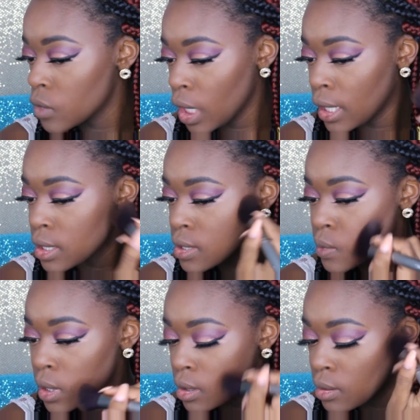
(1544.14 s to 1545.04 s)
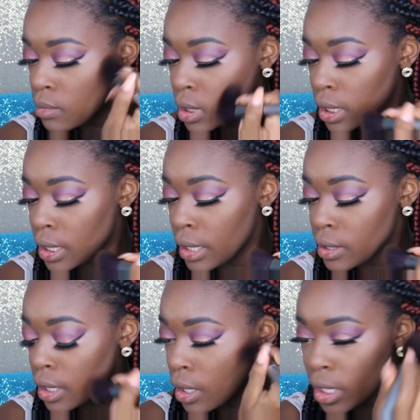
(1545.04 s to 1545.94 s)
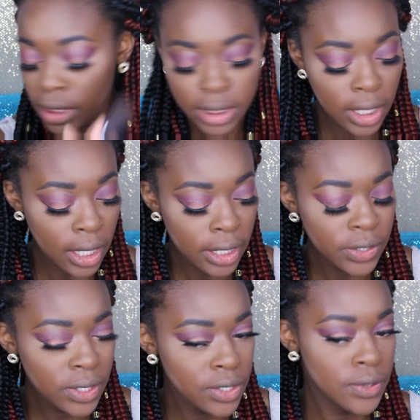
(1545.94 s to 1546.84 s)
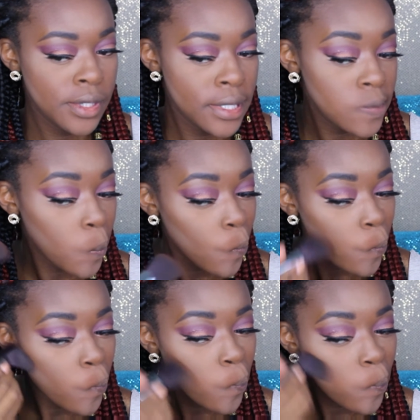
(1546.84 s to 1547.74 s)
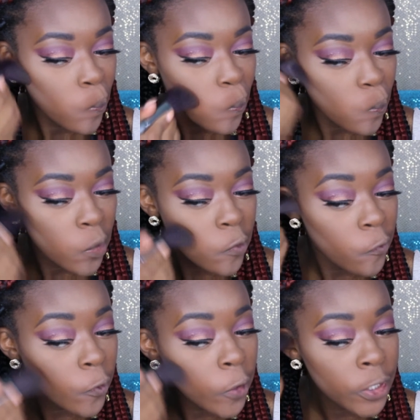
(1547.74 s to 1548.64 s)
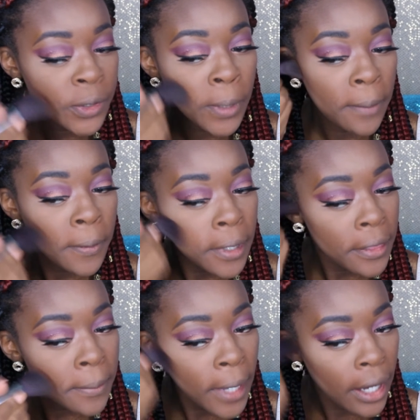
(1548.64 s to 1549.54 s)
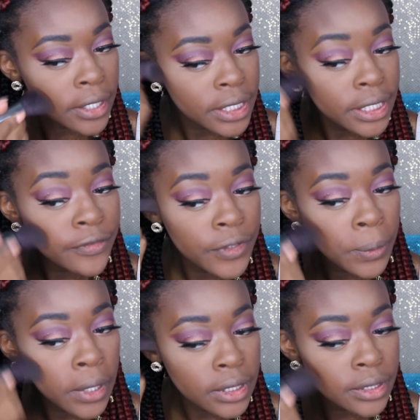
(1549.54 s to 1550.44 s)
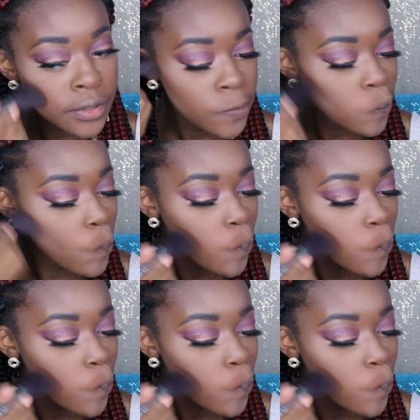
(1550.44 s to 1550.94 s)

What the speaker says: Kind of just want to blend out that harsh line. You can do this before you wipe away the powder if you want to.